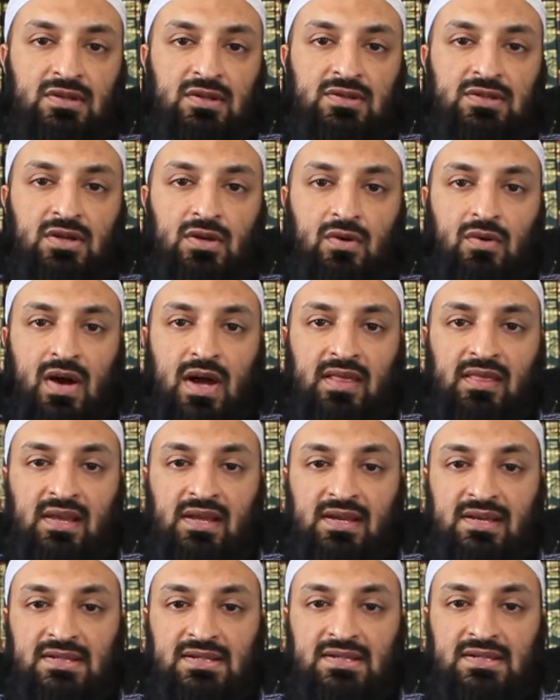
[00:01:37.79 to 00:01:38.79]
So I
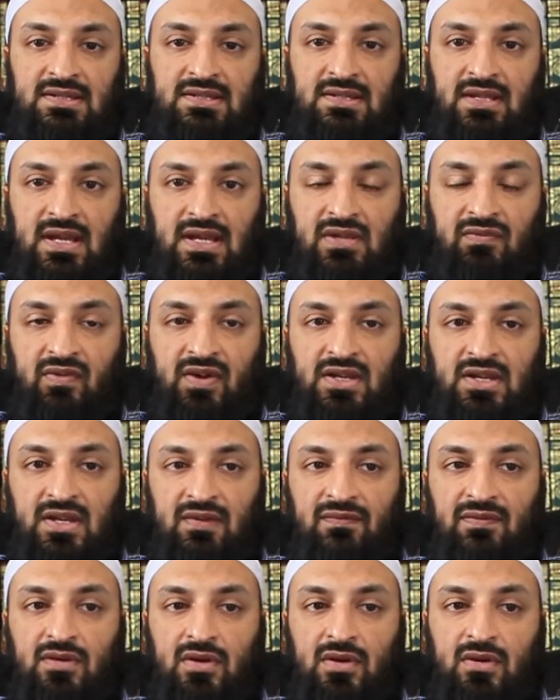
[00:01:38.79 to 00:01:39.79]
think it's very
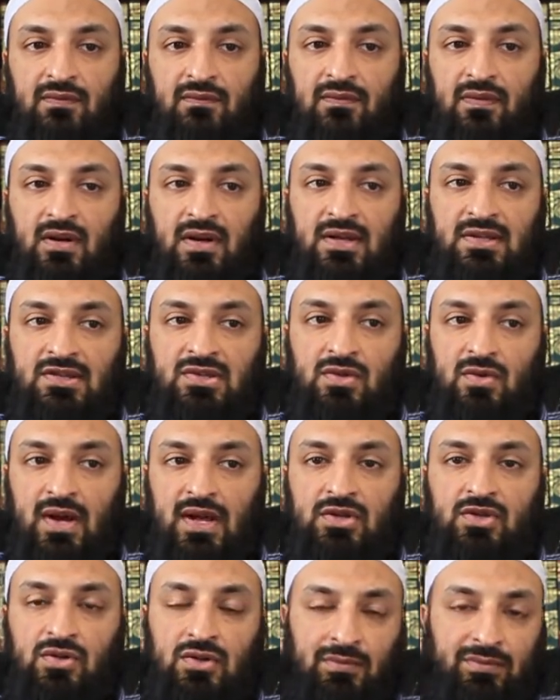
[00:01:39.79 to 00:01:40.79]
difficult for us to
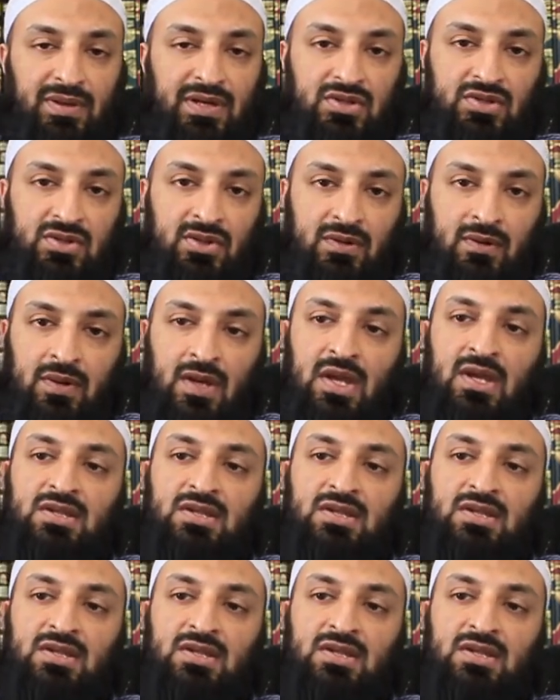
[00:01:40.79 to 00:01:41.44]
actually picture